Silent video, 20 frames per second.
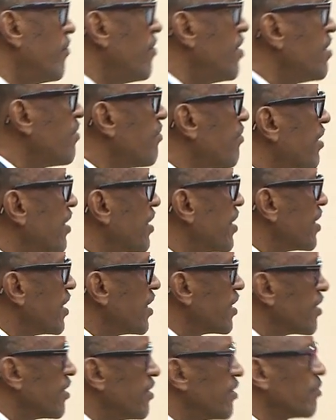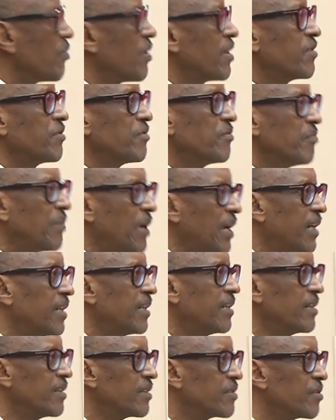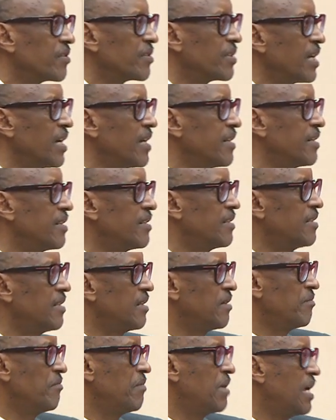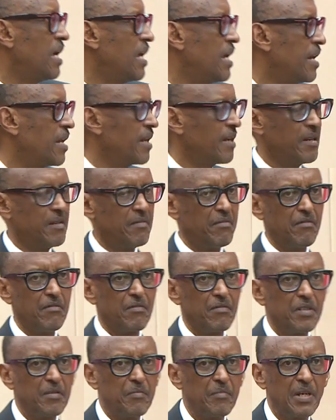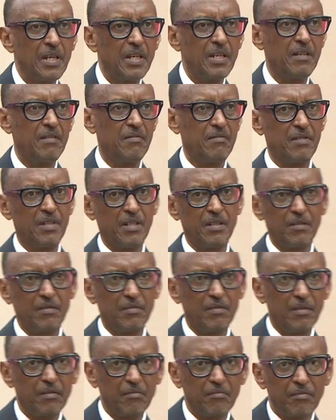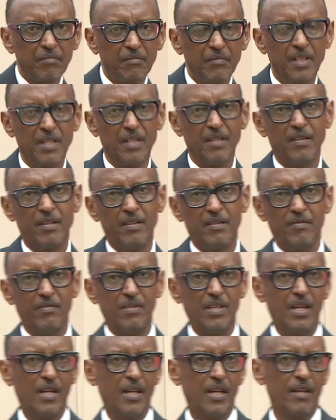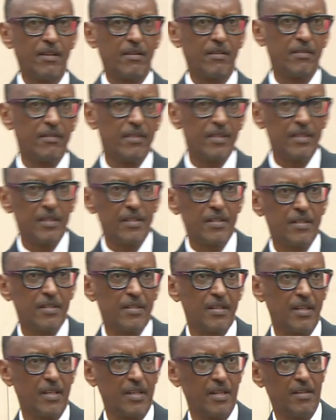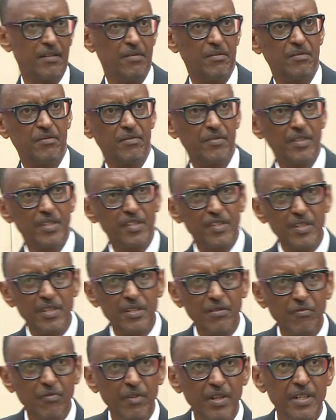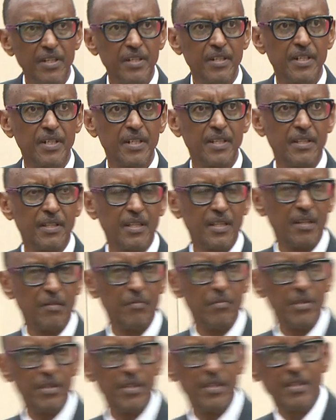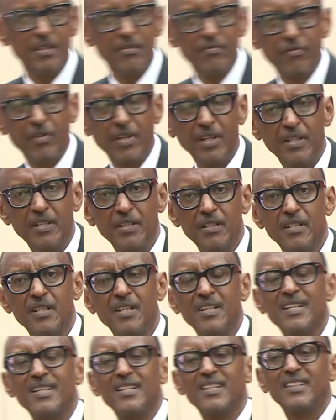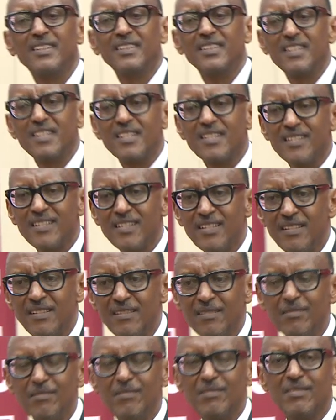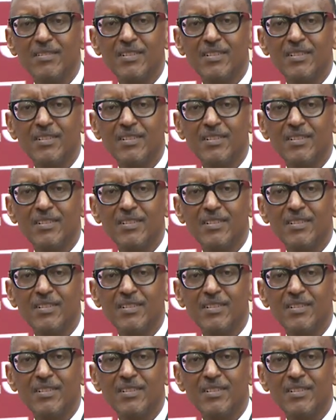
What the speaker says: differentiation you want to make in a society and say men and women, they are like this, they can do things differently, they are a bit different, still